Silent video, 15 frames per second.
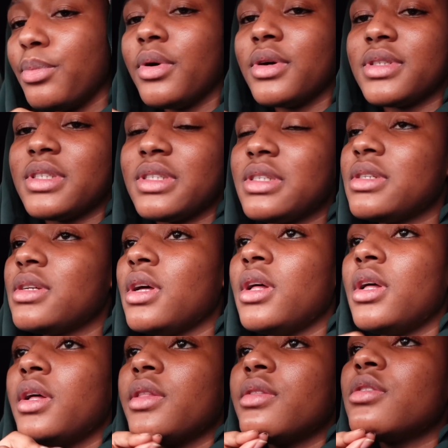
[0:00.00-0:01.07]
but
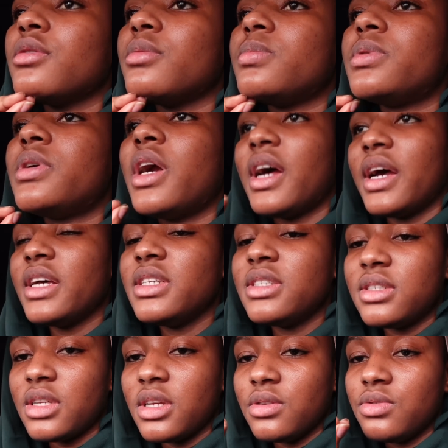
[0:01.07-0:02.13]
the
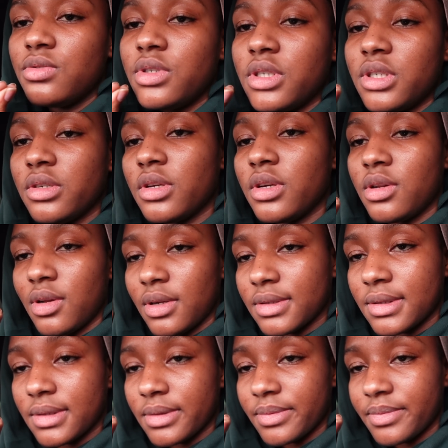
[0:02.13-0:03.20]
price is
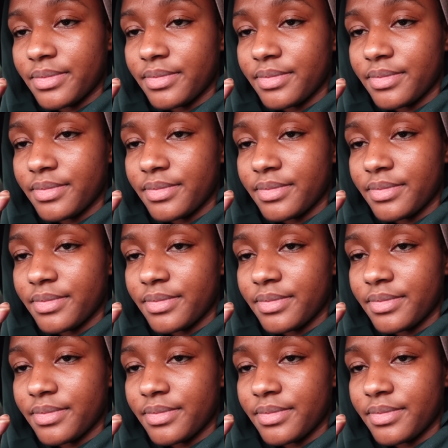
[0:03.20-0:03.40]
ridiculous.